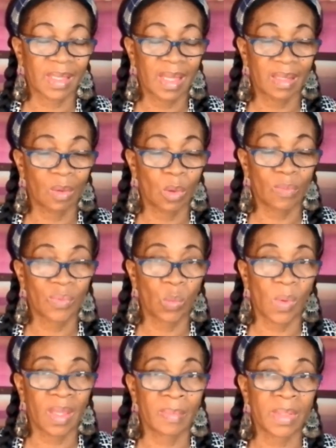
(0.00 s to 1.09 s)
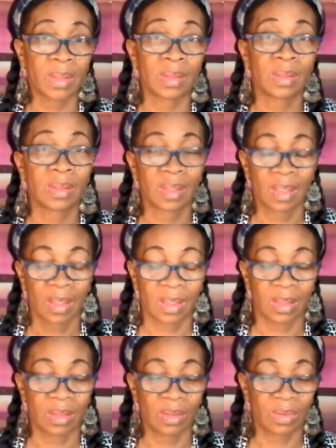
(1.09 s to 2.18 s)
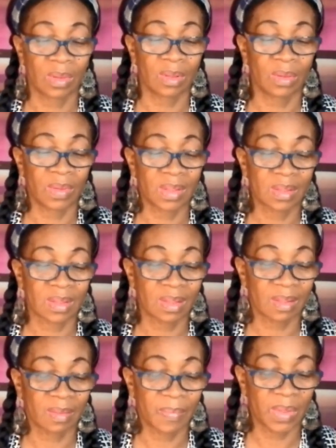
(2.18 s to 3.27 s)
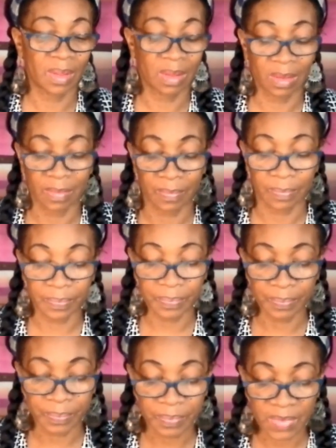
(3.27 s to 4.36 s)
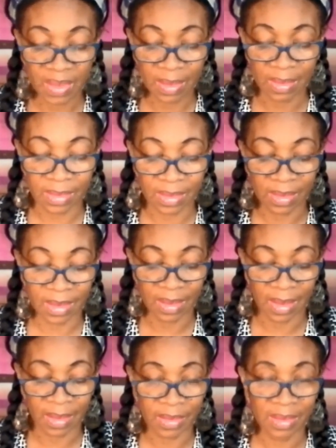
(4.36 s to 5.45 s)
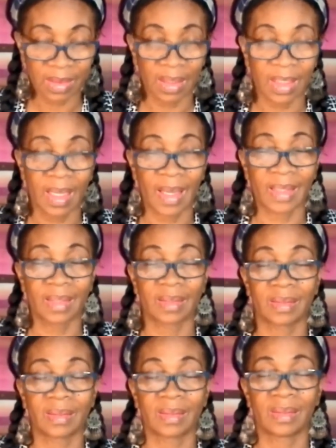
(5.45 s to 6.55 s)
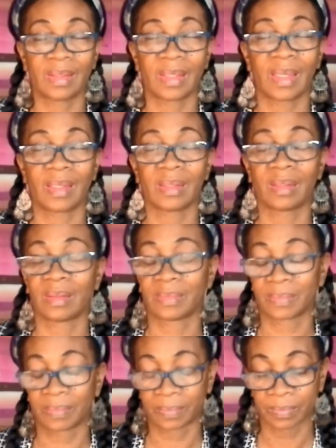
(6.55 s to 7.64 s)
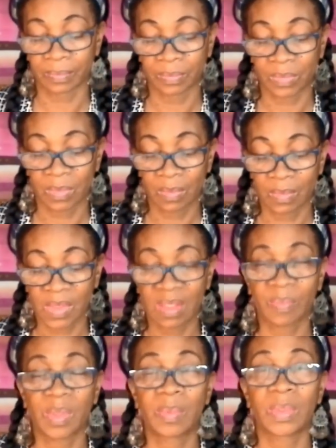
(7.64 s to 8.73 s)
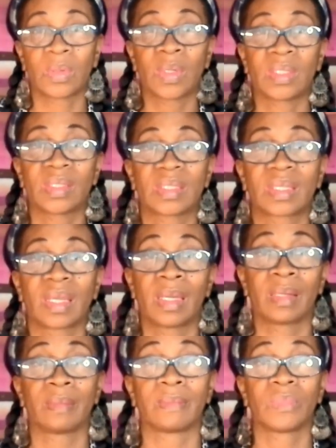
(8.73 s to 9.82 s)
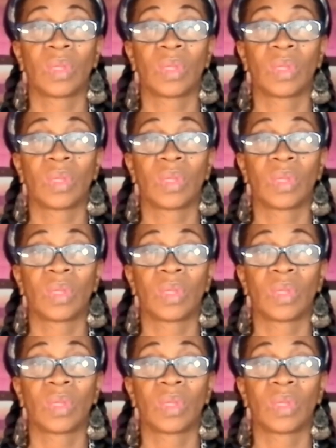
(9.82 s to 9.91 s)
kind of overwhelming, and stuff, but because there's a lot that some people don't understand,